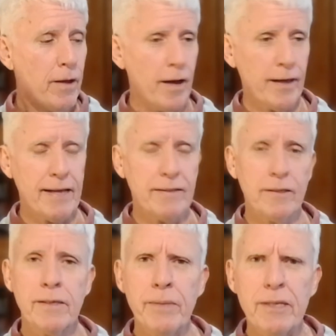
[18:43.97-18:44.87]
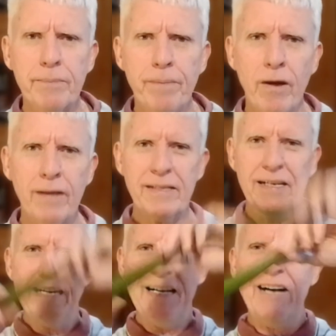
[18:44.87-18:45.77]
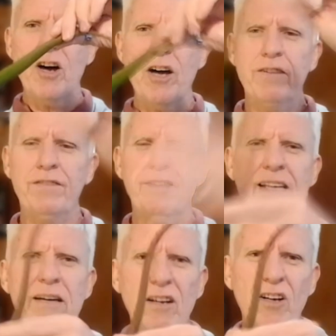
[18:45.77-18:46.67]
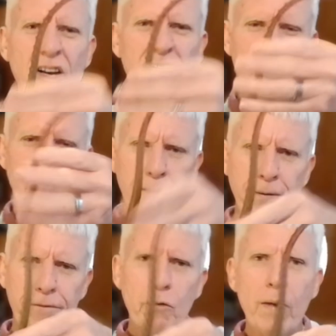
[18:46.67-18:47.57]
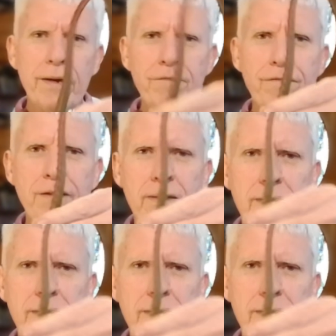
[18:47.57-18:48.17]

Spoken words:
okay. So some of the spines are kind of sharp. If you run your fingers